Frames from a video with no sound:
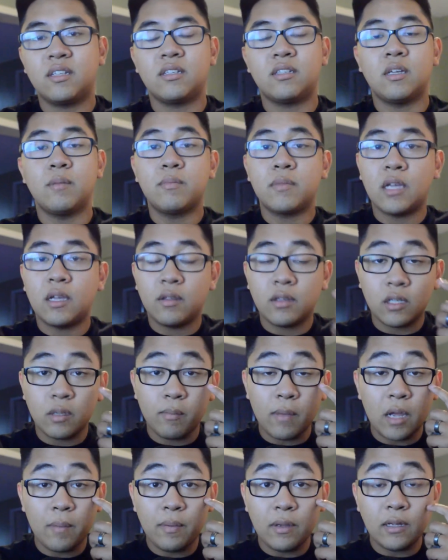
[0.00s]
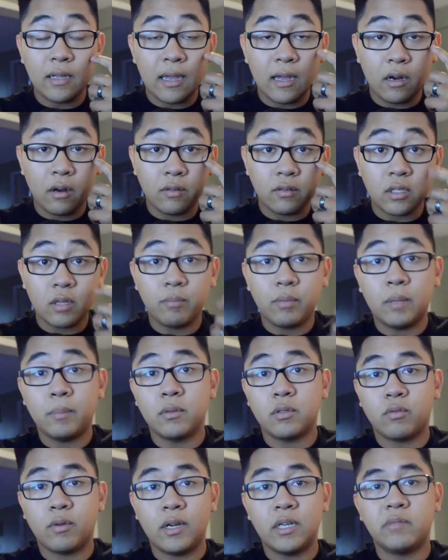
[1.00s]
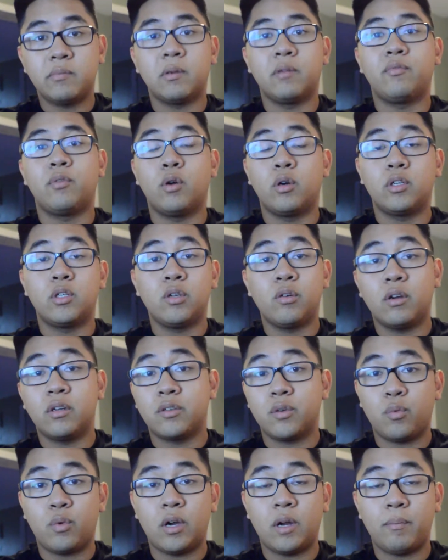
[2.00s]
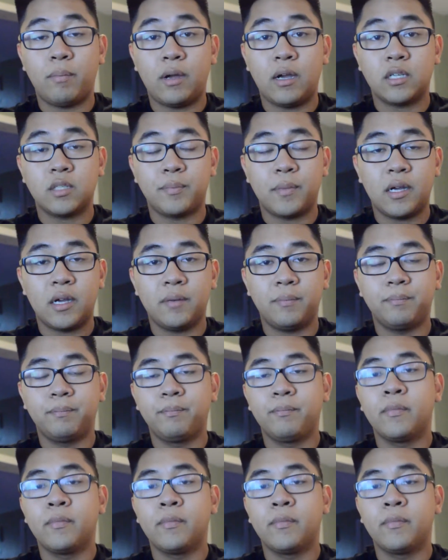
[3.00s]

sometimes it might be out of some people's range, but for a 200 watt box mod,